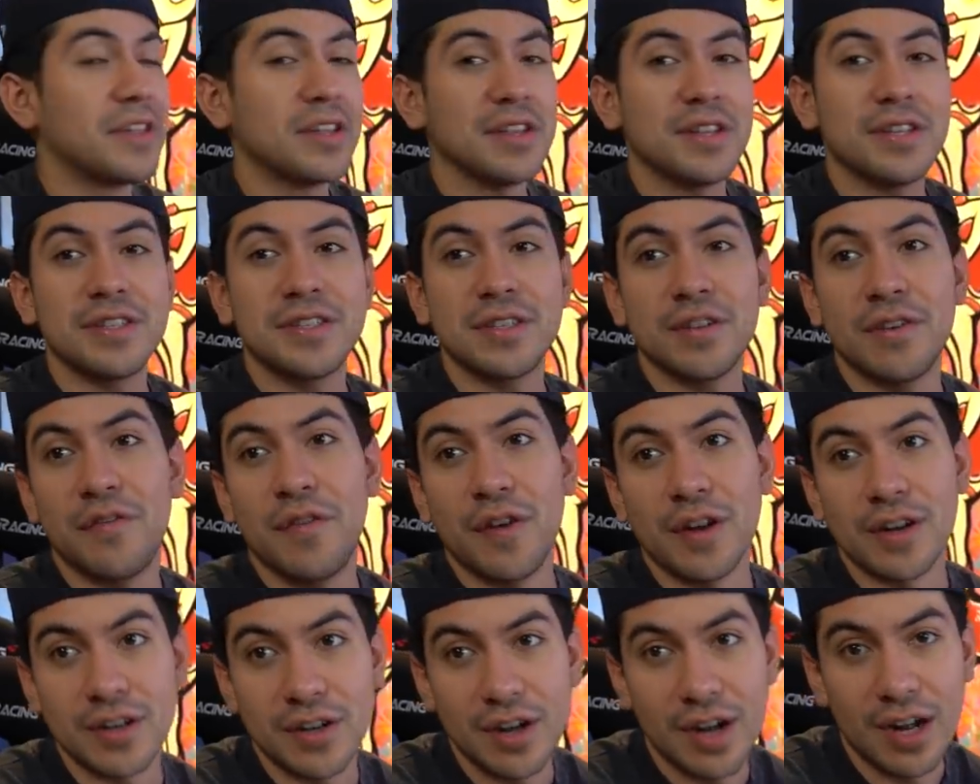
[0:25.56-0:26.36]
think this is a
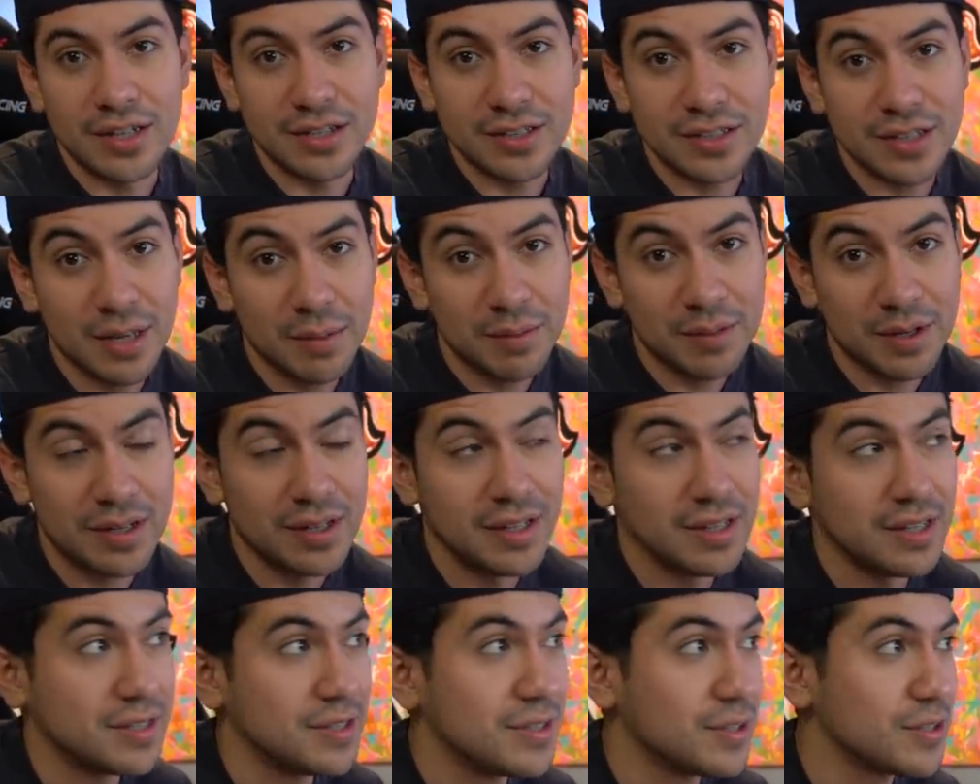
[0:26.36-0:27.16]
fun concept and
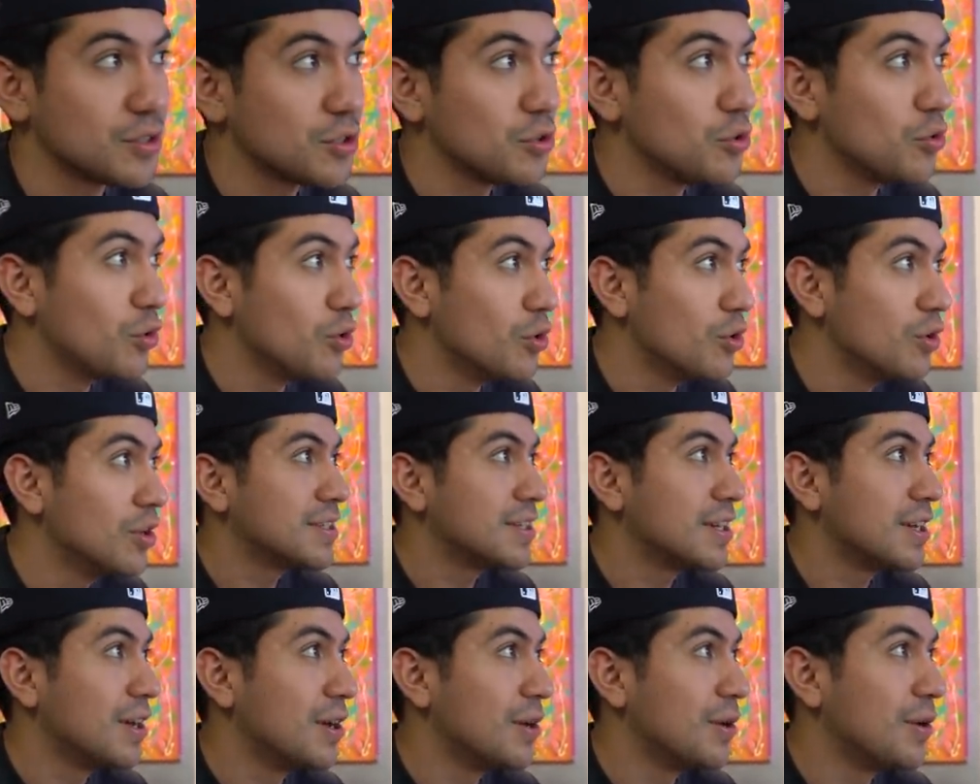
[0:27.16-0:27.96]
this is cool.
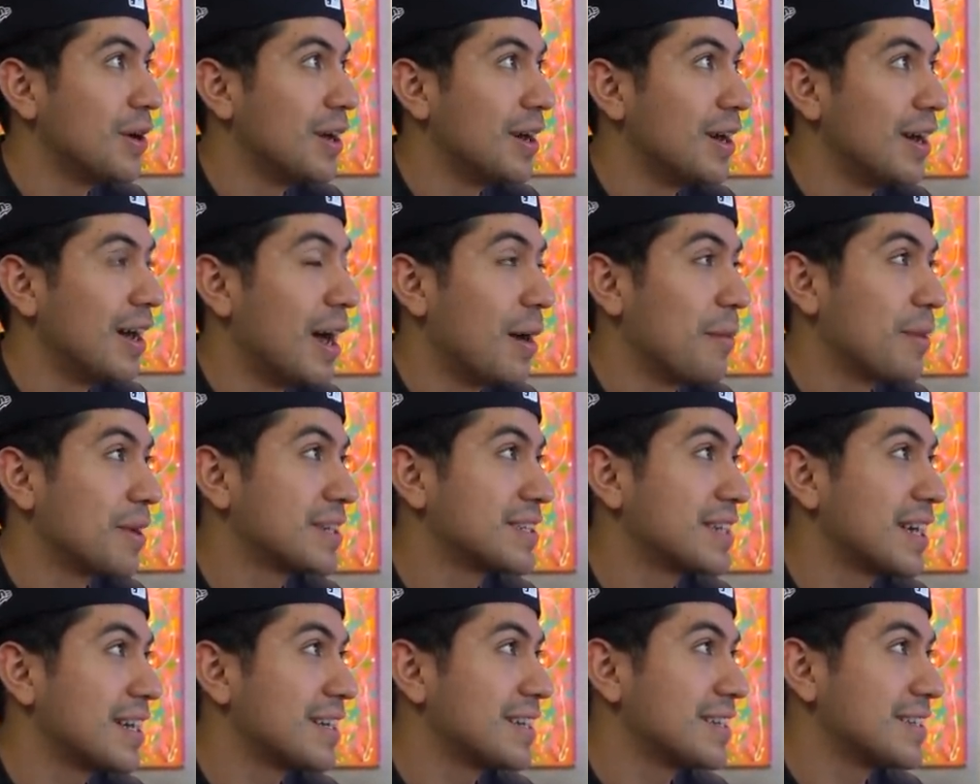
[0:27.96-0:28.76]
So uh, I'm
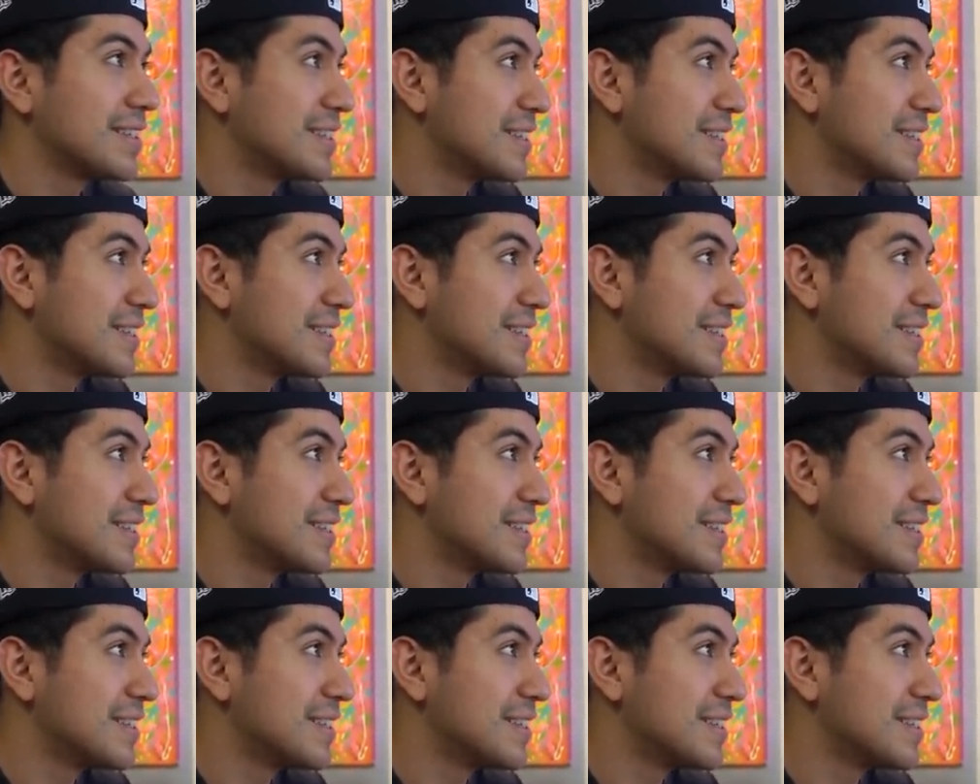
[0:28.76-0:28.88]
excited to